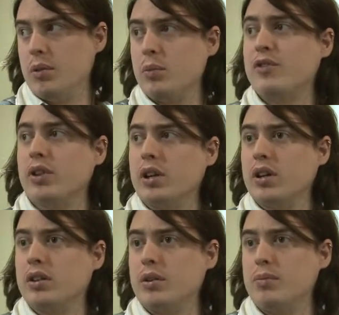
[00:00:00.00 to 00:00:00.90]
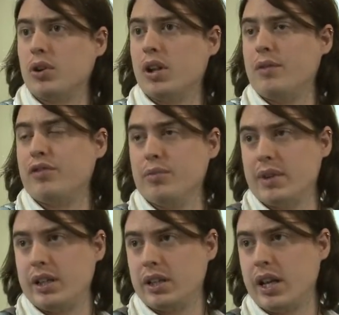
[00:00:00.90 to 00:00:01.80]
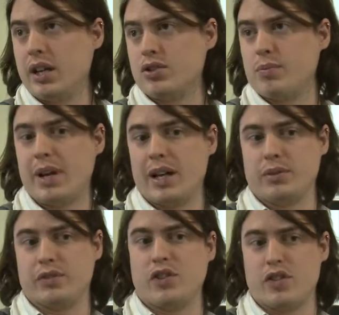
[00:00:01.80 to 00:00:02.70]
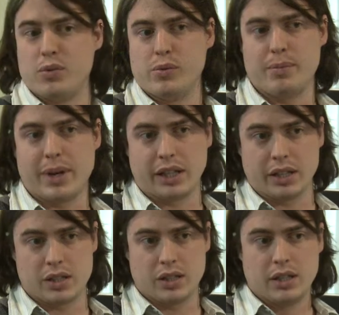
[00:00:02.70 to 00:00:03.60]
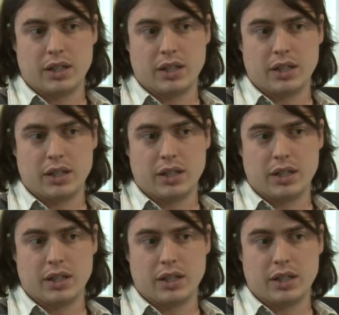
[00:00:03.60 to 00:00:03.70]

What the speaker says: We've got the model up from that, the £800 5.1 package,